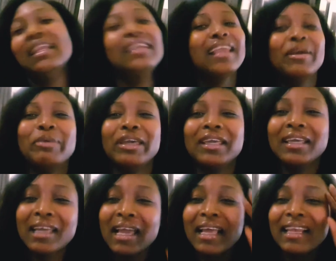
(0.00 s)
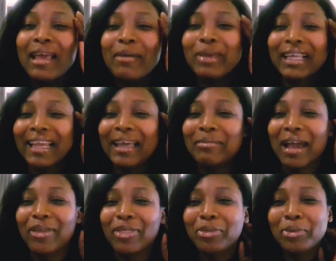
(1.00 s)
let me clear
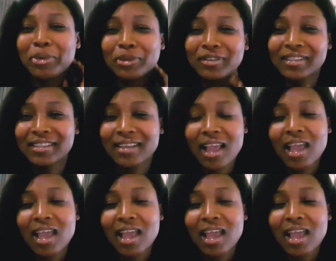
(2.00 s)
my throat.